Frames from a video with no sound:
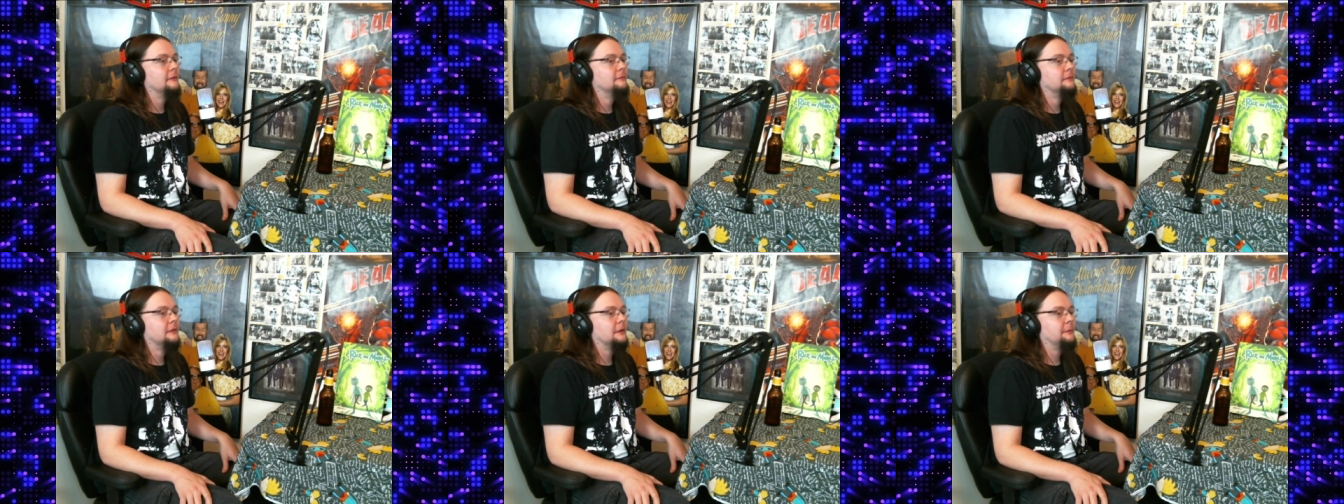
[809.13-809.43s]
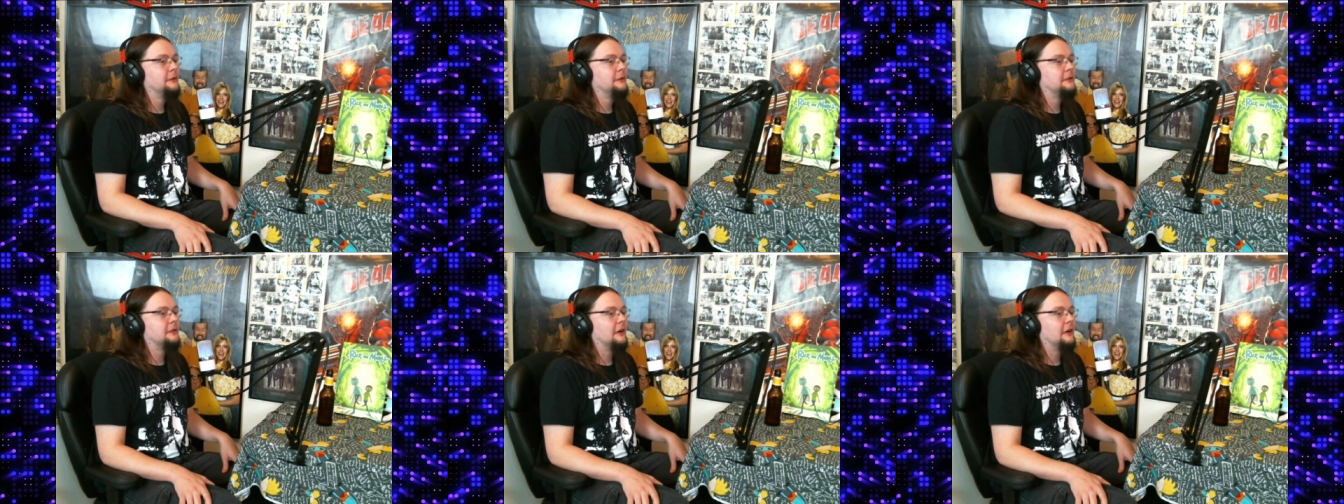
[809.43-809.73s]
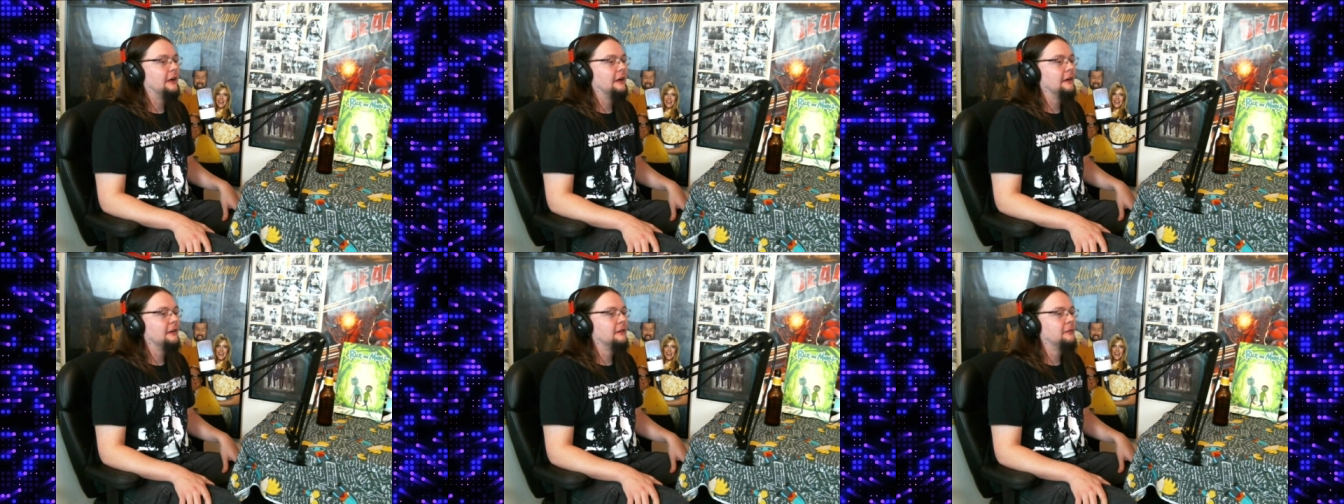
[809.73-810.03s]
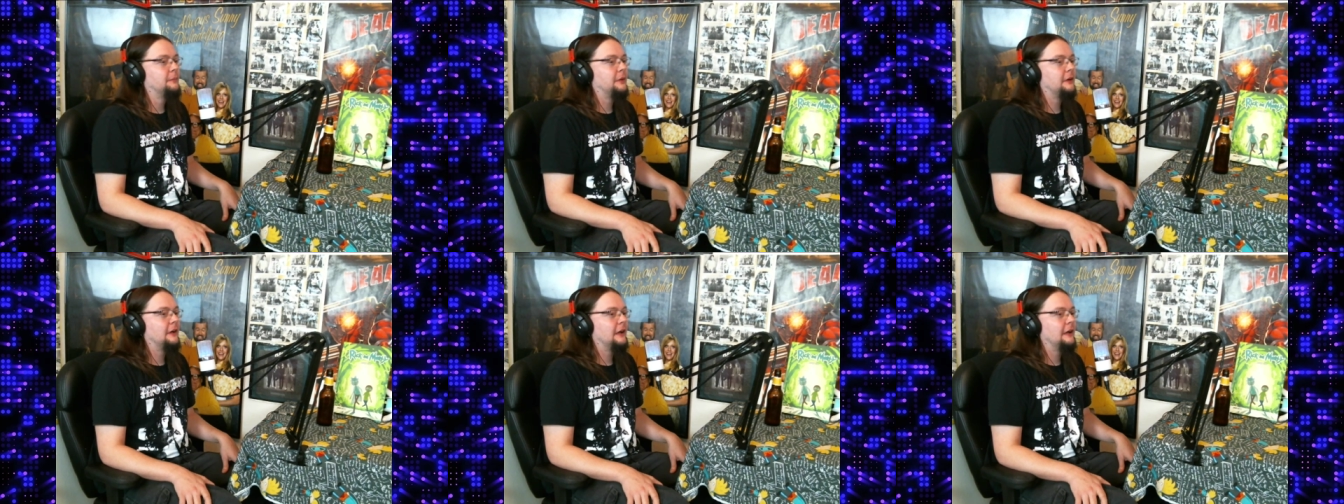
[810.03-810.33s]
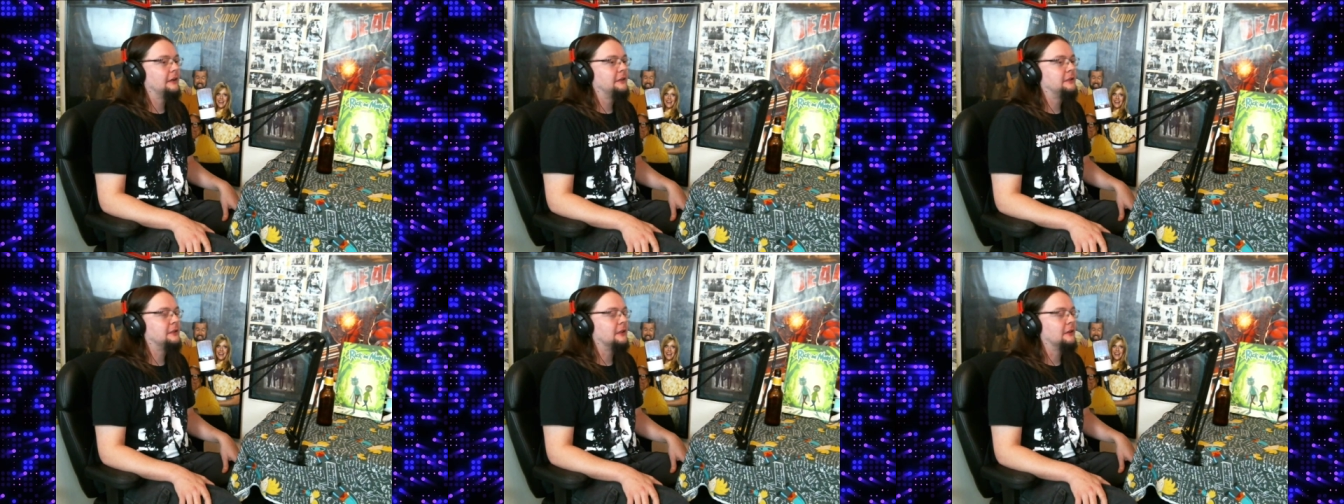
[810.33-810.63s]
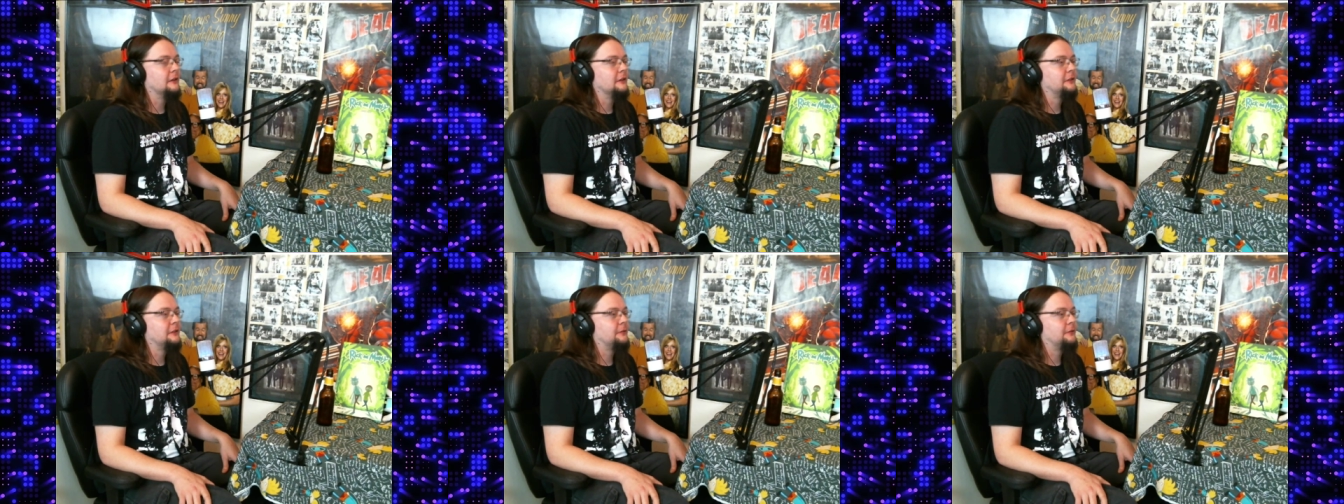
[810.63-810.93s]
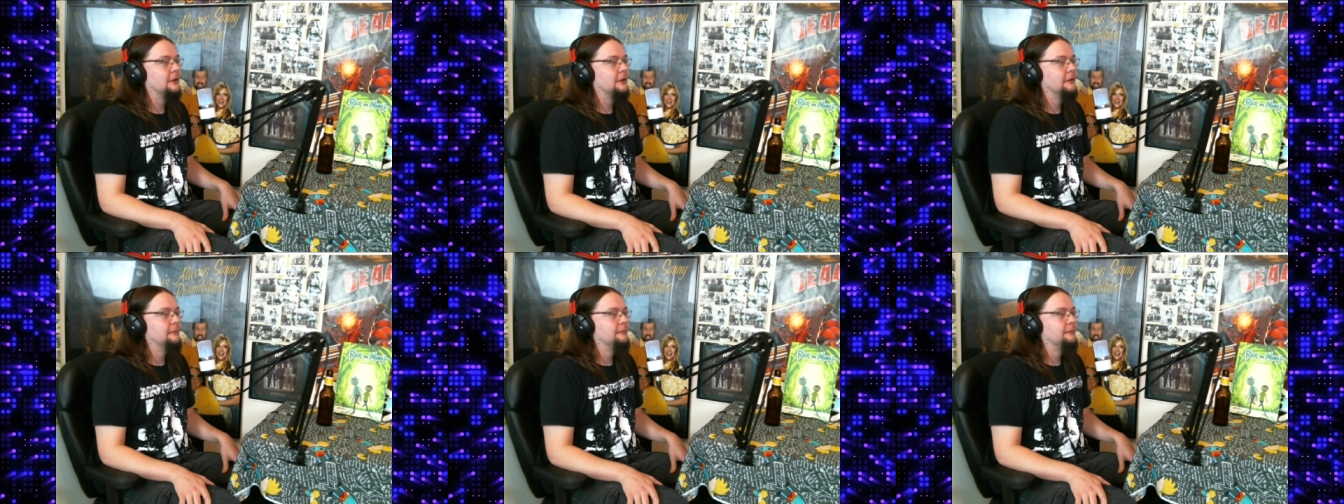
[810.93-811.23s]
I've been trying to buy shirts
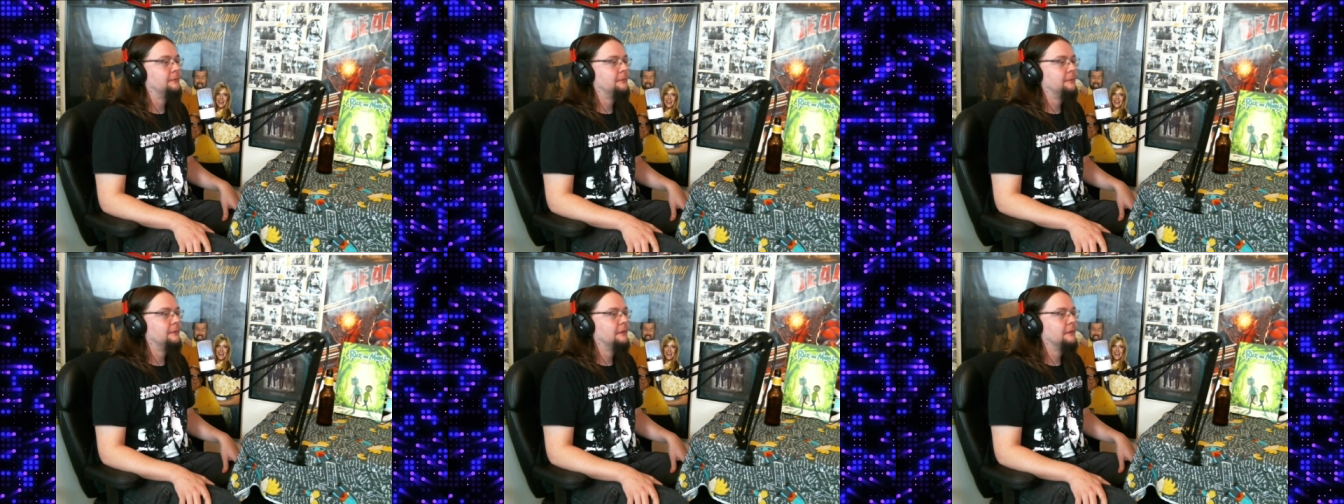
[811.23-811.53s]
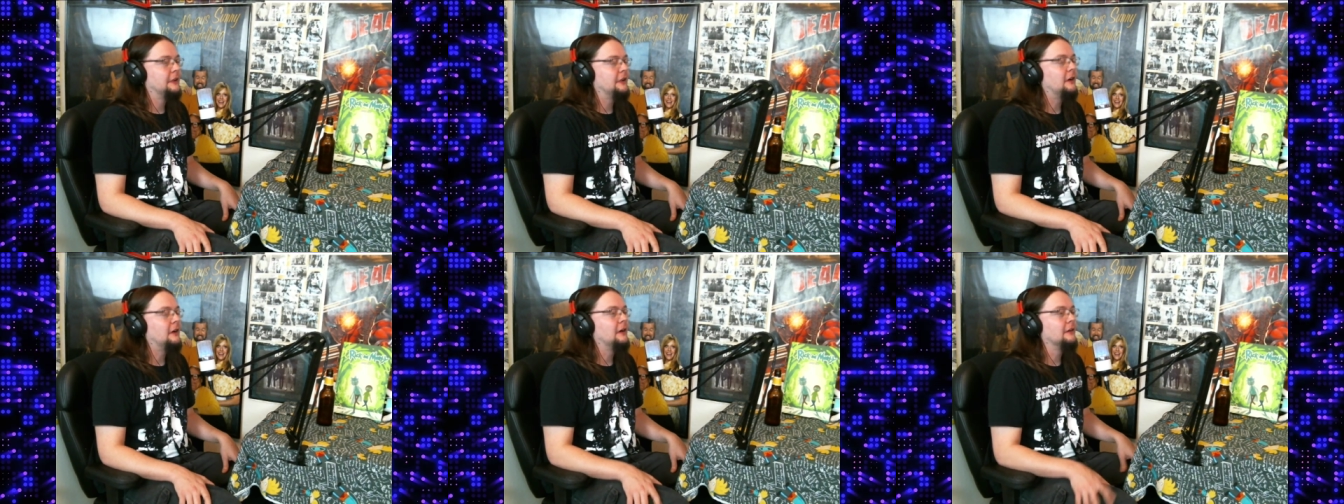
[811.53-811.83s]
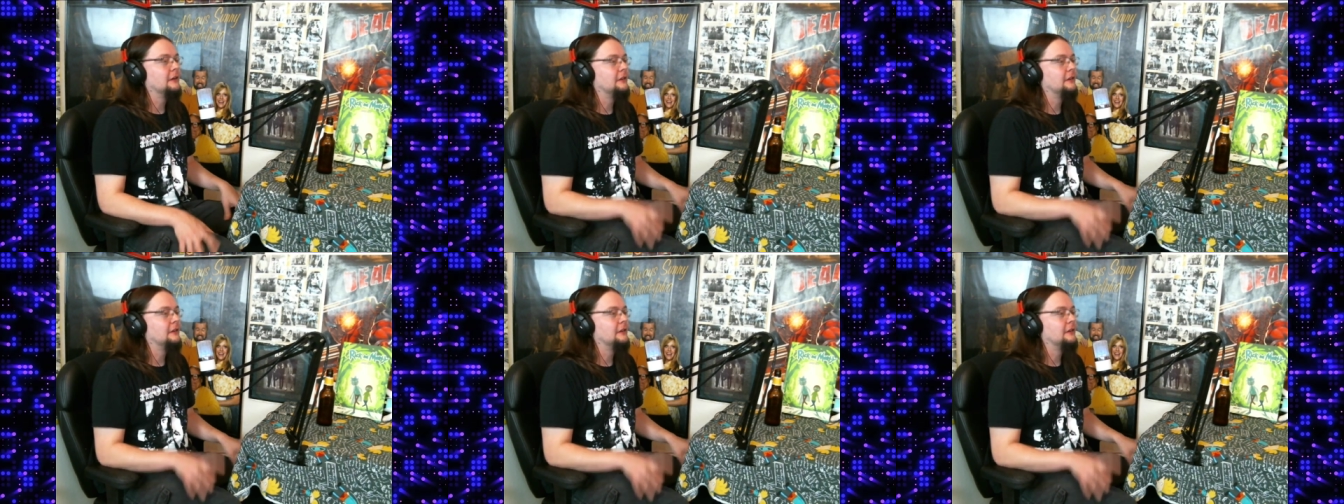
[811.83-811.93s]
from the